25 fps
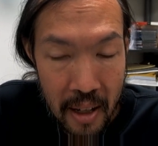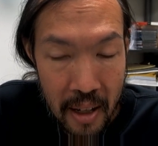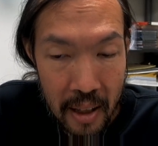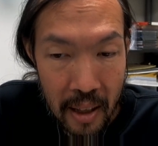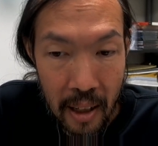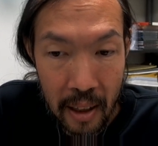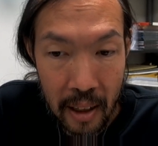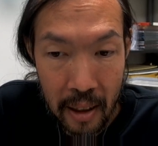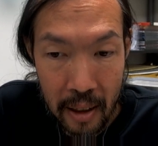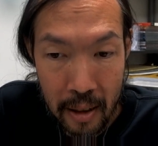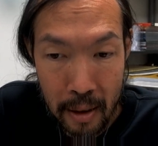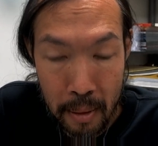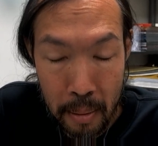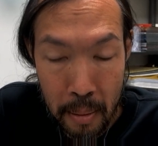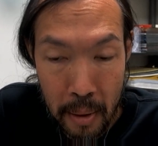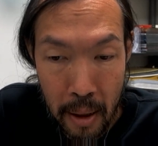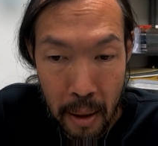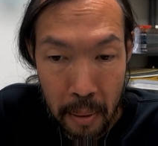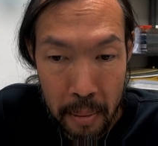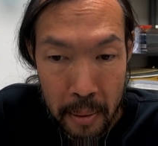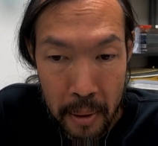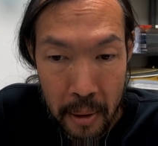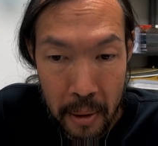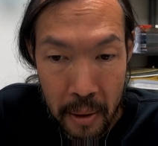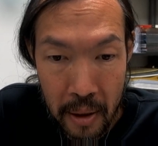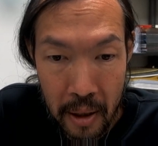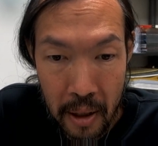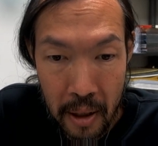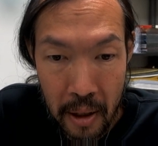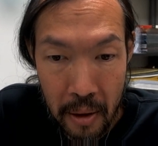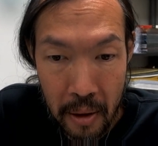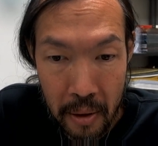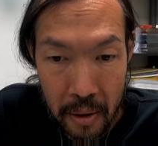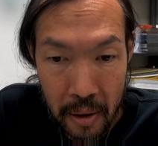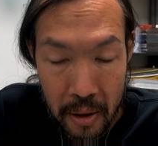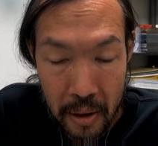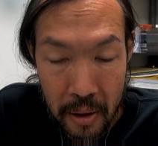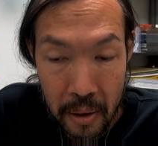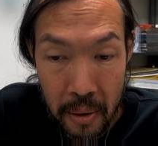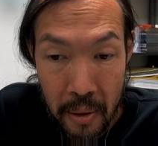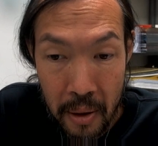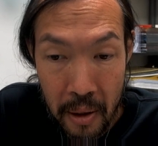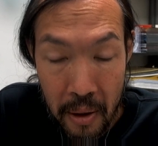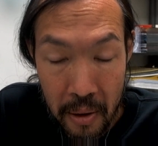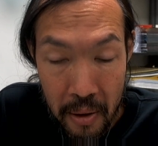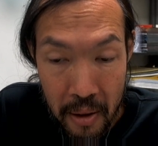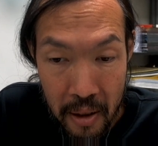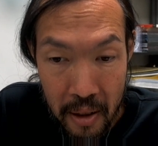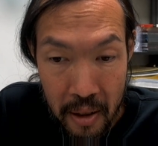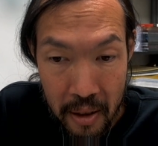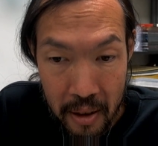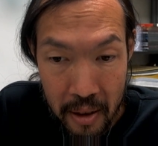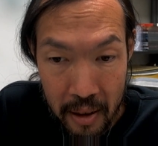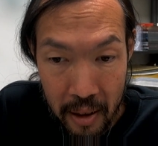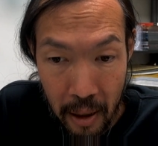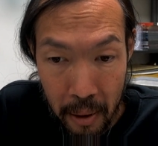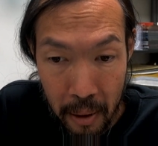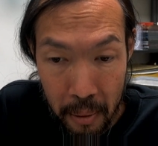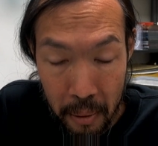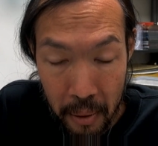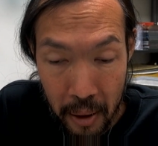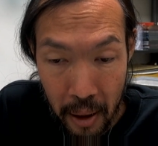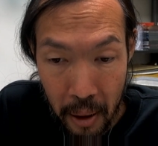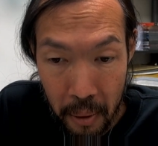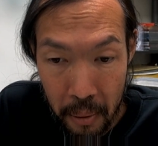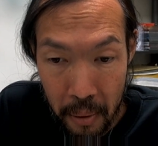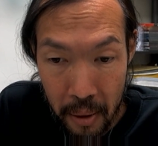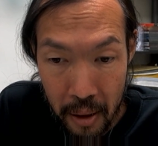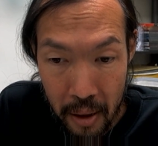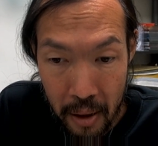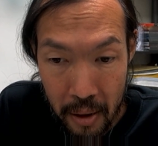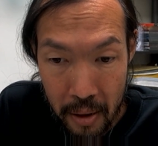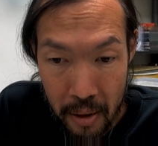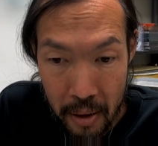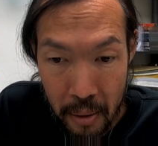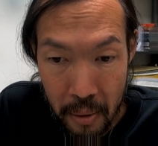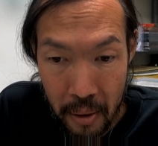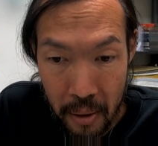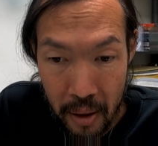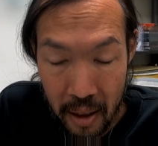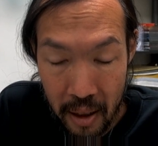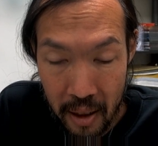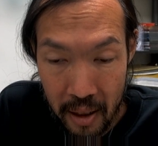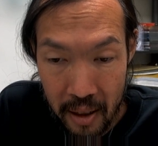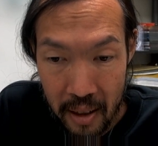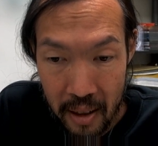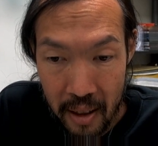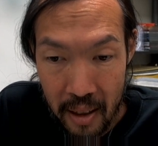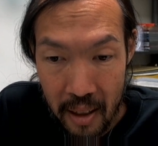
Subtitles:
that gives me up to a year to 2 years to decide what I want to do with it.